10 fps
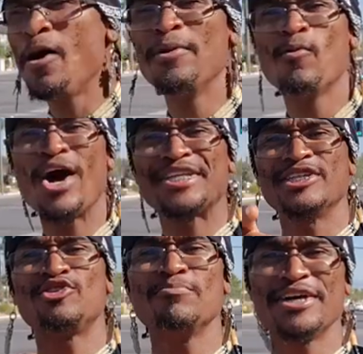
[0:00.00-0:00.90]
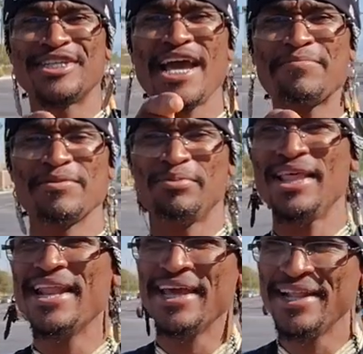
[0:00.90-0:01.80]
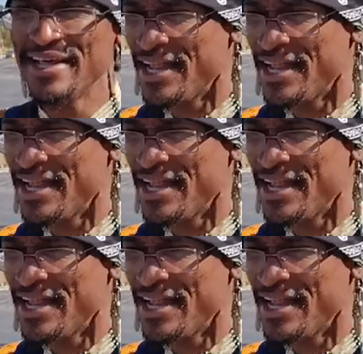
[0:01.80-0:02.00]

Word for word: Y'all been watching too much Captain Planet.